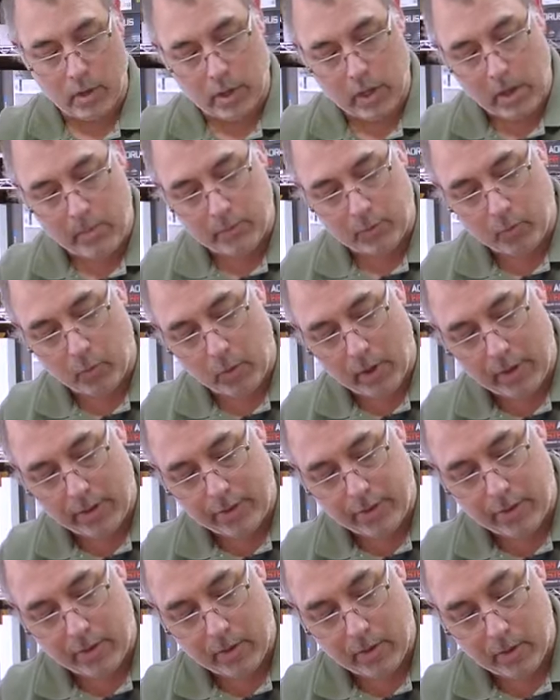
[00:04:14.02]
comes
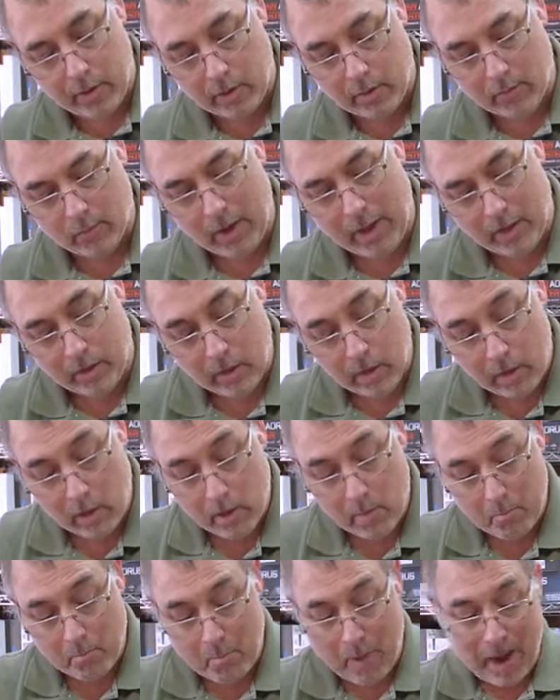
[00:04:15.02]
with, well,
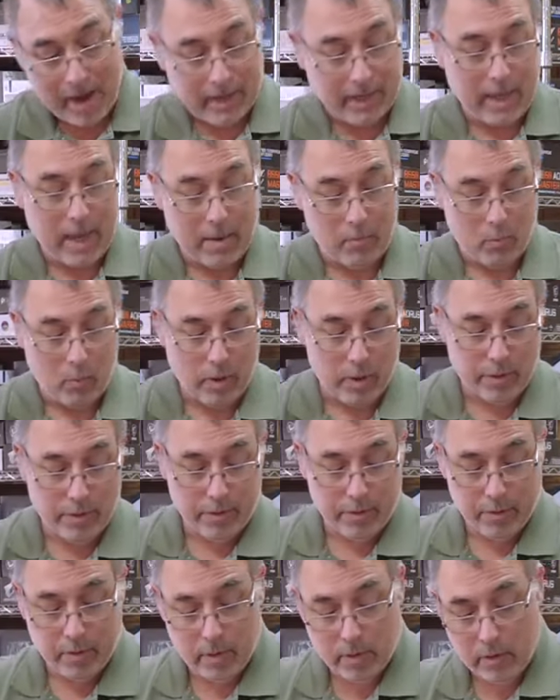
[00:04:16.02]
mine came
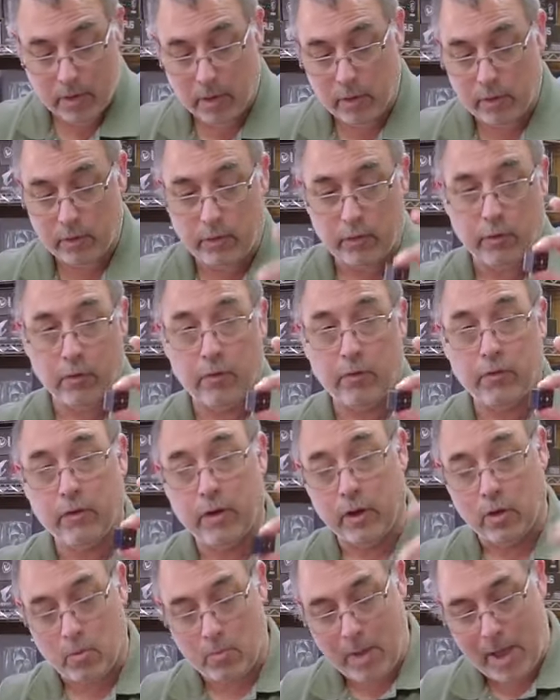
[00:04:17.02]
with two
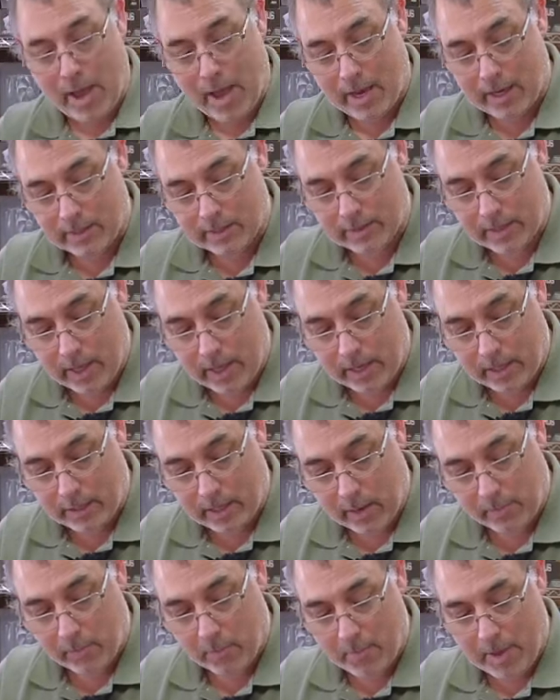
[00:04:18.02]
single mags and a
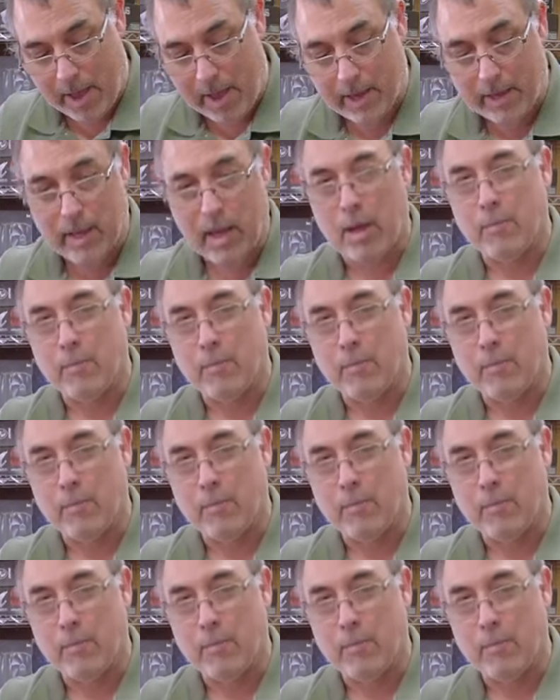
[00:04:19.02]
double mag.